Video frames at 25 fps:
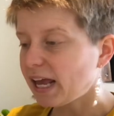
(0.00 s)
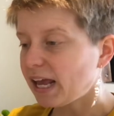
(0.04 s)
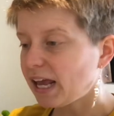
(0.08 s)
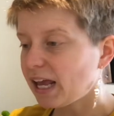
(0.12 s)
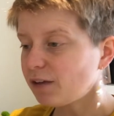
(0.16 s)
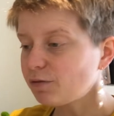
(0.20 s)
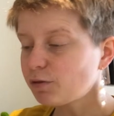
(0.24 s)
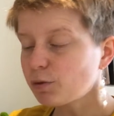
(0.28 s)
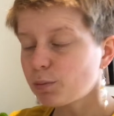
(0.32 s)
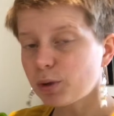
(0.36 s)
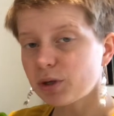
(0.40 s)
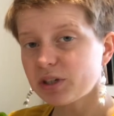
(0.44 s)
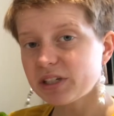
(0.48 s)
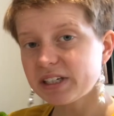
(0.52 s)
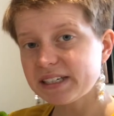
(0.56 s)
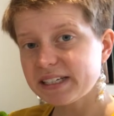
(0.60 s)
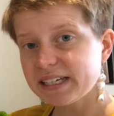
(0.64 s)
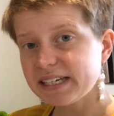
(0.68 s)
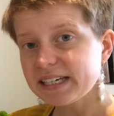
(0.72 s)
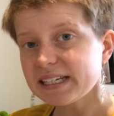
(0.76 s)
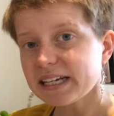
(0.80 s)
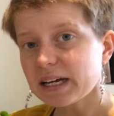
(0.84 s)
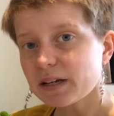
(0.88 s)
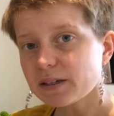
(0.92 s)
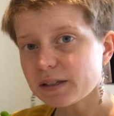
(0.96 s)
If you're putting
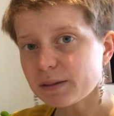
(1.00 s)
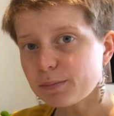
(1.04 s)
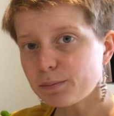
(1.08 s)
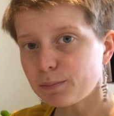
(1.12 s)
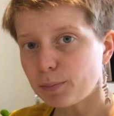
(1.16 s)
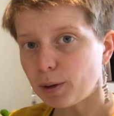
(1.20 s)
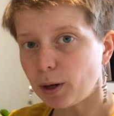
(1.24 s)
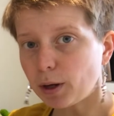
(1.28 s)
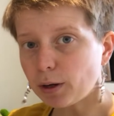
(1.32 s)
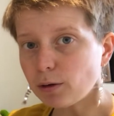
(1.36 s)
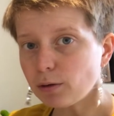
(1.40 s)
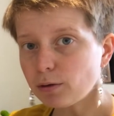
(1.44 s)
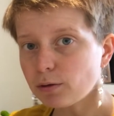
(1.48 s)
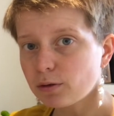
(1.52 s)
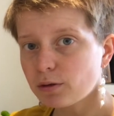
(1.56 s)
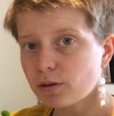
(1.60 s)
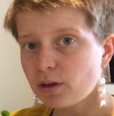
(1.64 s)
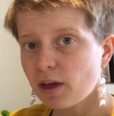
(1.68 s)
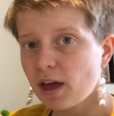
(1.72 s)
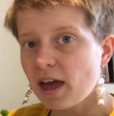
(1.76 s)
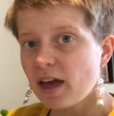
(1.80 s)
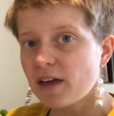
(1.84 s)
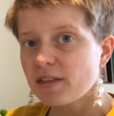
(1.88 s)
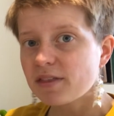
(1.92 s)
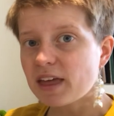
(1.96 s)
details in both,
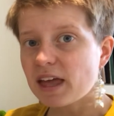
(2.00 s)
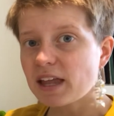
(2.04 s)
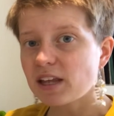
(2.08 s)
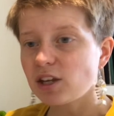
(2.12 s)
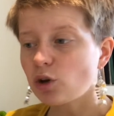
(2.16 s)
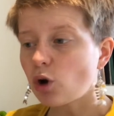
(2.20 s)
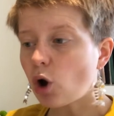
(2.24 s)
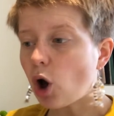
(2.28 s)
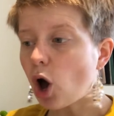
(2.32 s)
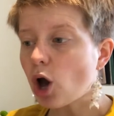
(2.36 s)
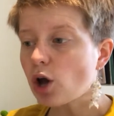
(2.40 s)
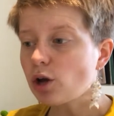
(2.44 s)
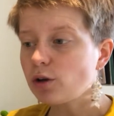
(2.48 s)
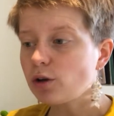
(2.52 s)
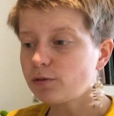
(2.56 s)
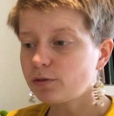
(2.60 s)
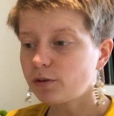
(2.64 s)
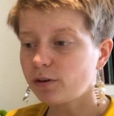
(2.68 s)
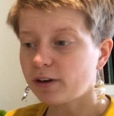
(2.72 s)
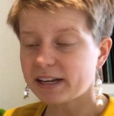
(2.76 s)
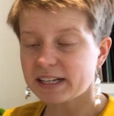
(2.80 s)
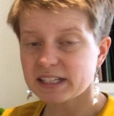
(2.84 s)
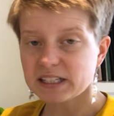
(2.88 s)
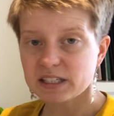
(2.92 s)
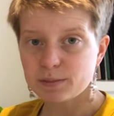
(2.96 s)
then you're
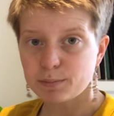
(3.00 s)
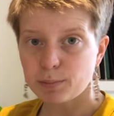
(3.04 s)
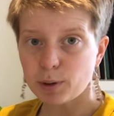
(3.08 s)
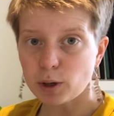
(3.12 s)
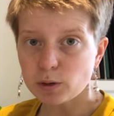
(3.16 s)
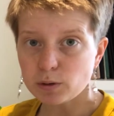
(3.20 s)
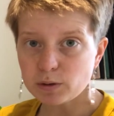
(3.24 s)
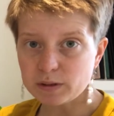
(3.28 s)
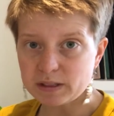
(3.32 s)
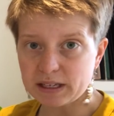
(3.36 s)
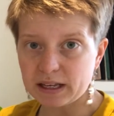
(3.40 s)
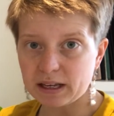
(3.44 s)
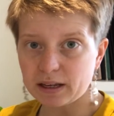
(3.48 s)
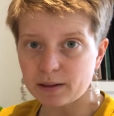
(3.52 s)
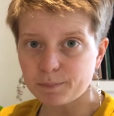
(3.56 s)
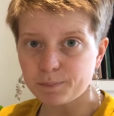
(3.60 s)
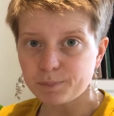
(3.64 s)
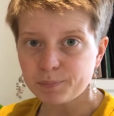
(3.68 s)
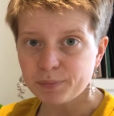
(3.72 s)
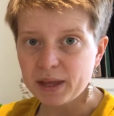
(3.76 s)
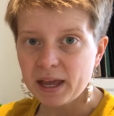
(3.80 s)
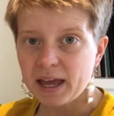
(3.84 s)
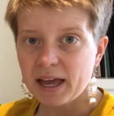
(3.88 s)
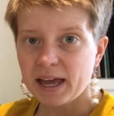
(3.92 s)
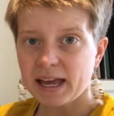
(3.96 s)
overexposing.
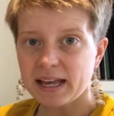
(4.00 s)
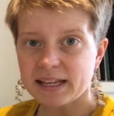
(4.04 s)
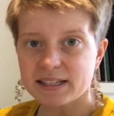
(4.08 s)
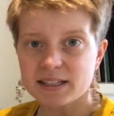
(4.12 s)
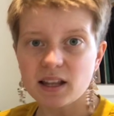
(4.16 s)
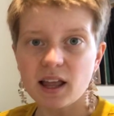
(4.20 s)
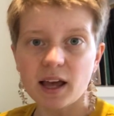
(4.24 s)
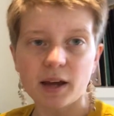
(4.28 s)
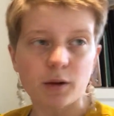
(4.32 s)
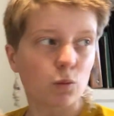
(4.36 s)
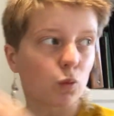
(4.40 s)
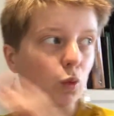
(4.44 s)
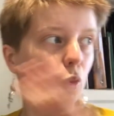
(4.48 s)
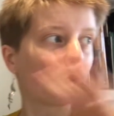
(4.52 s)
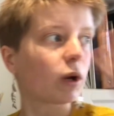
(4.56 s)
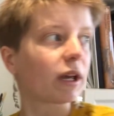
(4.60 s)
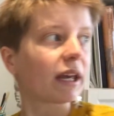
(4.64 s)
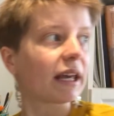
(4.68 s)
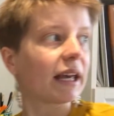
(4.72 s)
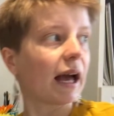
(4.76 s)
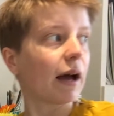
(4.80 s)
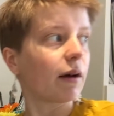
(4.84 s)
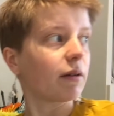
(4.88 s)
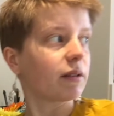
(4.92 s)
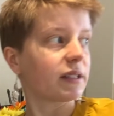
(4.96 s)
It's like
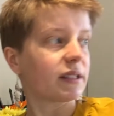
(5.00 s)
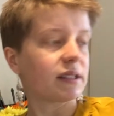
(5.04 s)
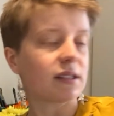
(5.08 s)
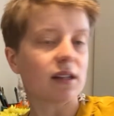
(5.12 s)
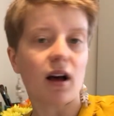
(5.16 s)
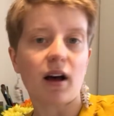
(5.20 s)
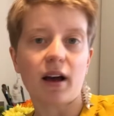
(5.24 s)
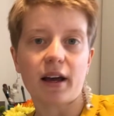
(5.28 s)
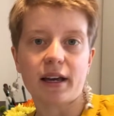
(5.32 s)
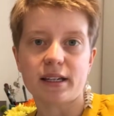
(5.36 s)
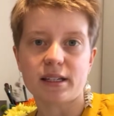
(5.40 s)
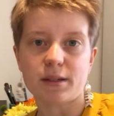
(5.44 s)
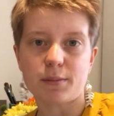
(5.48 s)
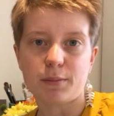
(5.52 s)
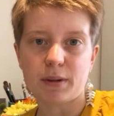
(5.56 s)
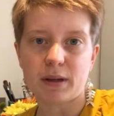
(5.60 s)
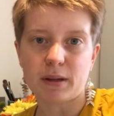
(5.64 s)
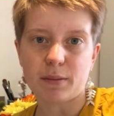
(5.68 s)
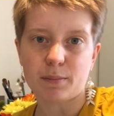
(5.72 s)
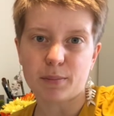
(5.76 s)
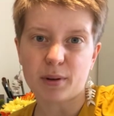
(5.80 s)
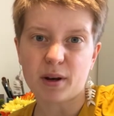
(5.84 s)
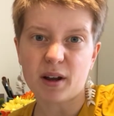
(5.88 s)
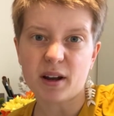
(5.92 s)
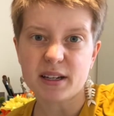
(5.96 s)
walking outside and
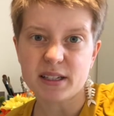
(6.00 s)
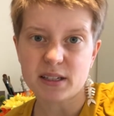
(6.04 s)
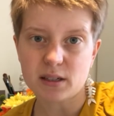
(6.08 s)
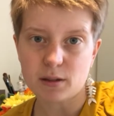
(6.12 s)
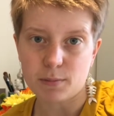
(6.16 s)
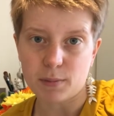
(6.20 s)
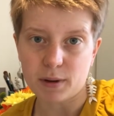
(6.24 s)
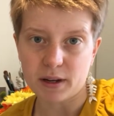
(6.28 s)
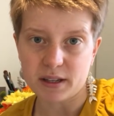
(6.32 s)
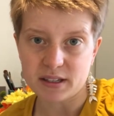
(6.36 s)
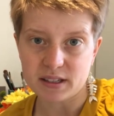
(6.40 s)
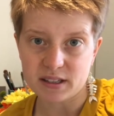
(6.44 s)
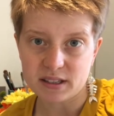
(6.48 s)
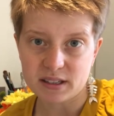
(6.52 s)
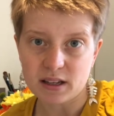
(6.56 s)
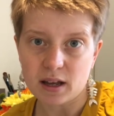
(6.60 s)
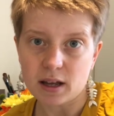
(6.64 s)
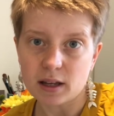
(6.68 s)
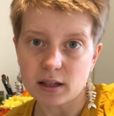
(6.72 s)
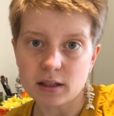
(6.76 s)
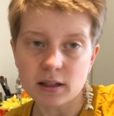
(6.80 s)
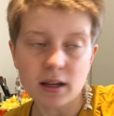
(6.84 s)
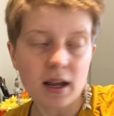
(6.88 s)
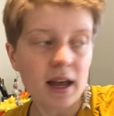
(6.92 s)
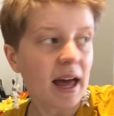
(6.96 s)
being blinded by the
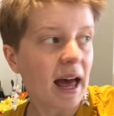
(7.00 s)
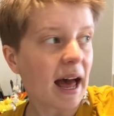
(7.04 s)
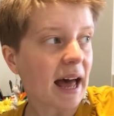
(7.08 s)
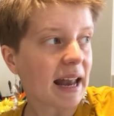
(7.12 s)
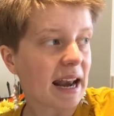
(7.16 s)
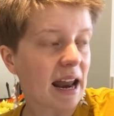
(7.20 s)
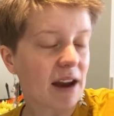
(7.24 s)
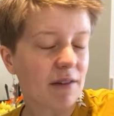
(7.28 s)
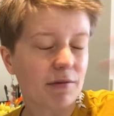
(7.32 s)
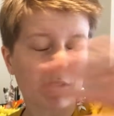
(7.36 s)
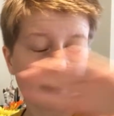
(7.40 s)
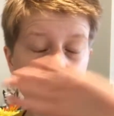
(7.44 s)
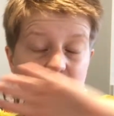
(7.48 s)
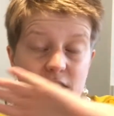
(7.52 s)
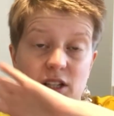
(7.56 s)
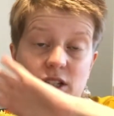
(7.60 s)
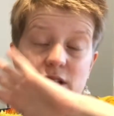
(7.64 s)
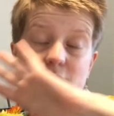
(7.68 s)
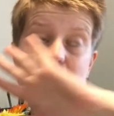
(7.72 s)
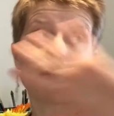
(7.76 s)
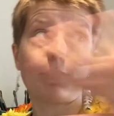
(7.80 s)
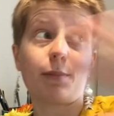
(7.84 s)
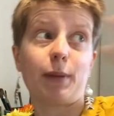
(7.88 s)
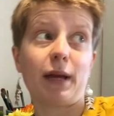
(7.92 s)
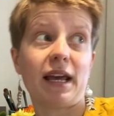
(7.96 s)
sun and everything
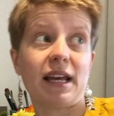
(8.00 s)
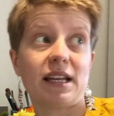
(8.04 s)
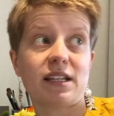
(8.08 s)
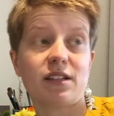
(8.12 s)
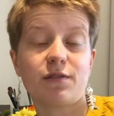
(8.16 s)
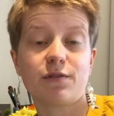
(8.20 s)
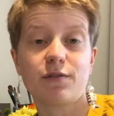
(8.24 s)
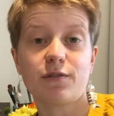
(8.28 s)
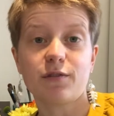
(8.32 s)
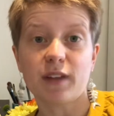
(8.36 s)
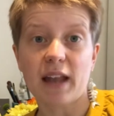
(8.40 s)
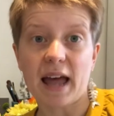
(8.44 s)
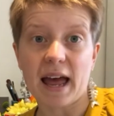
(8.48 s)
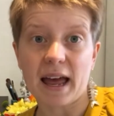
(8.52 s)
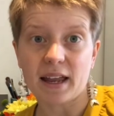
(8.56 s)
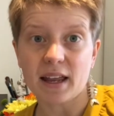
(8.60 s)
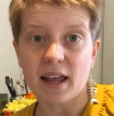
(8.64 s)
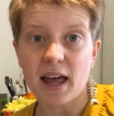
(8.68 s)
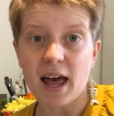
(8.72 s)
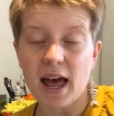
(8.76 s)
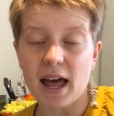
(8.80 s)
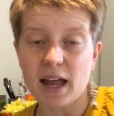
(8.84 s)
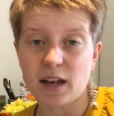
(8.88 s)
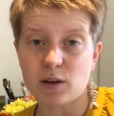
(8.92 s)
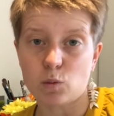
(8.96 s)
just appears flat
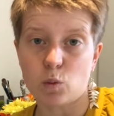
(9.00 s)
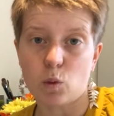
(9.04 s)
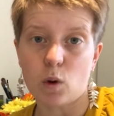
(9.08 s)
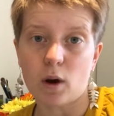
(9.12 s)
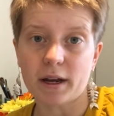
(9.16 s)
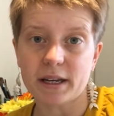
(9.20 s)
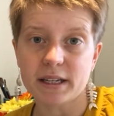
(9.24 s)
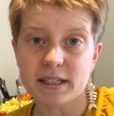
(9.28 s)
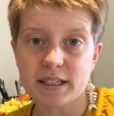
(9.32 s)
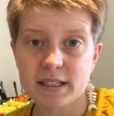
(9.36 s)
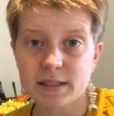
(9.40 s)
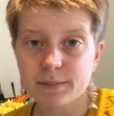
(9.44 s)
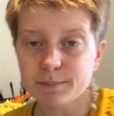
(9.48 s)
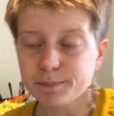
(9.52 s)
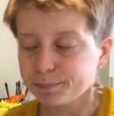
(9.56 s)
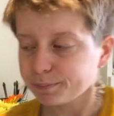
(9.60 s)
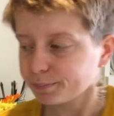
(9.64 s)
and white.